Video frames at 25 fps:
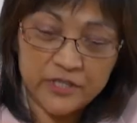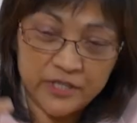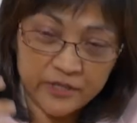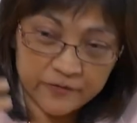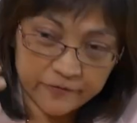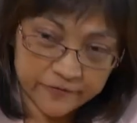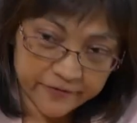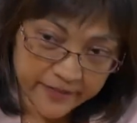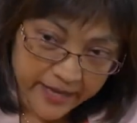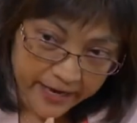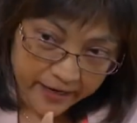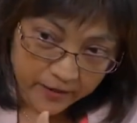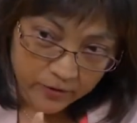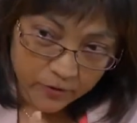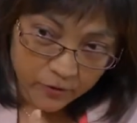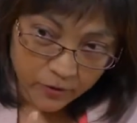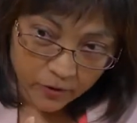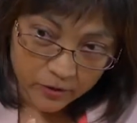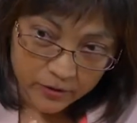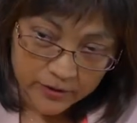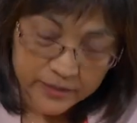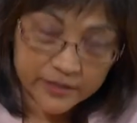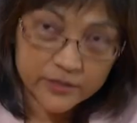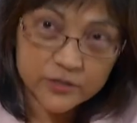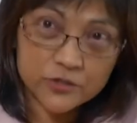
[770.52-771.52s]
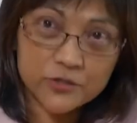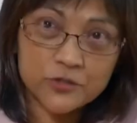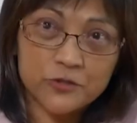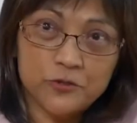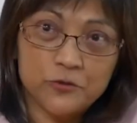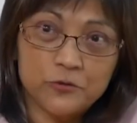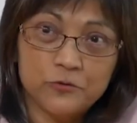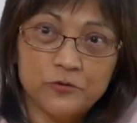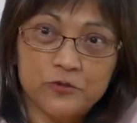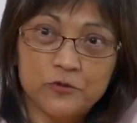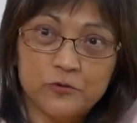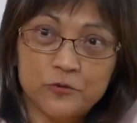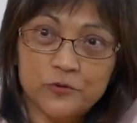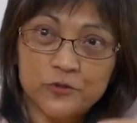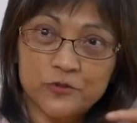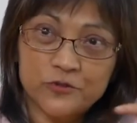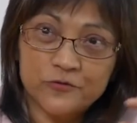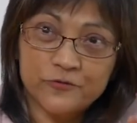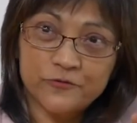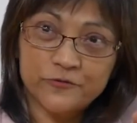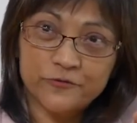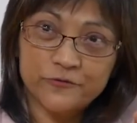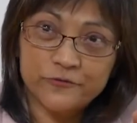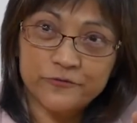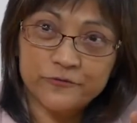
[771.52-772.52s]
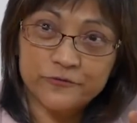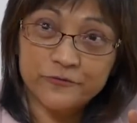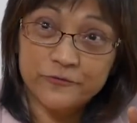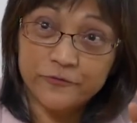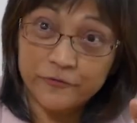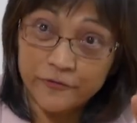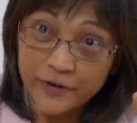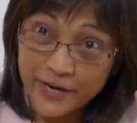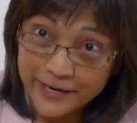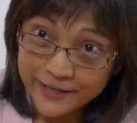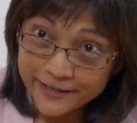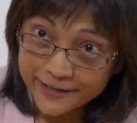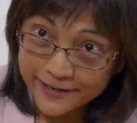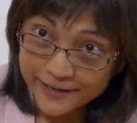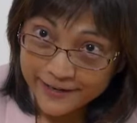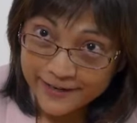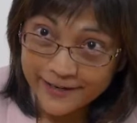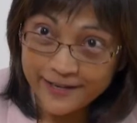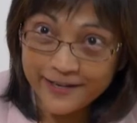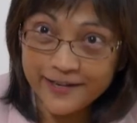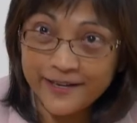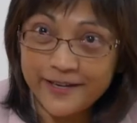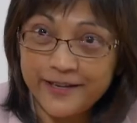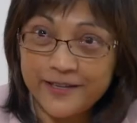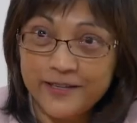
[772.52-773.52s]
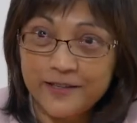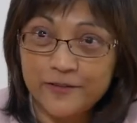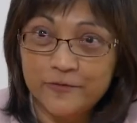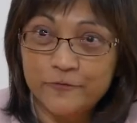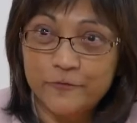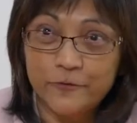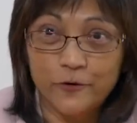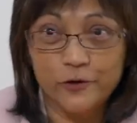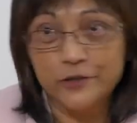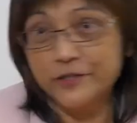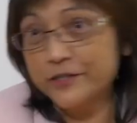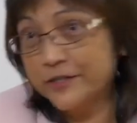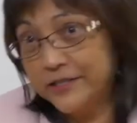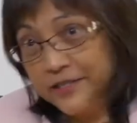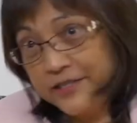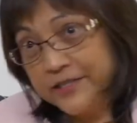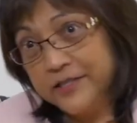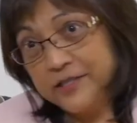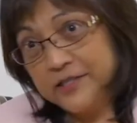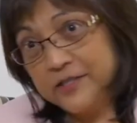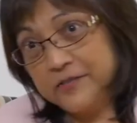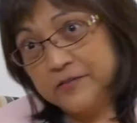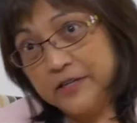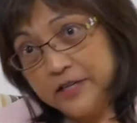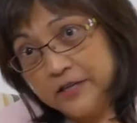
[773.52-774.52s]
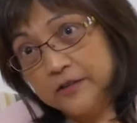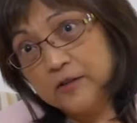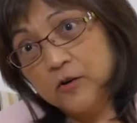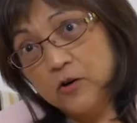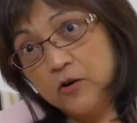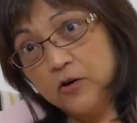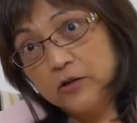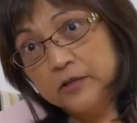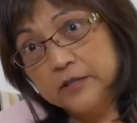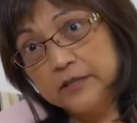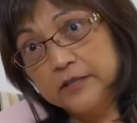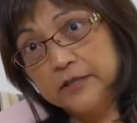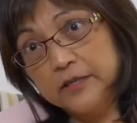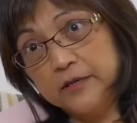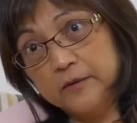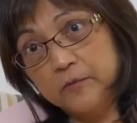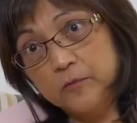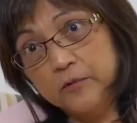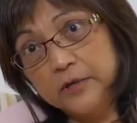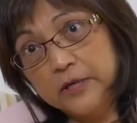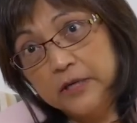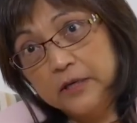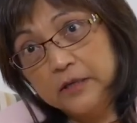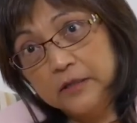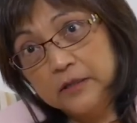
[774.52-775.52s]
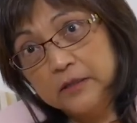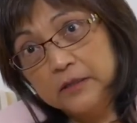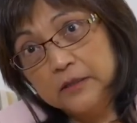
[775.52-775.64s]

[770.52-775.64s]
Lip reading: give that knowledge to those frontline volunteers, if you can call it that way.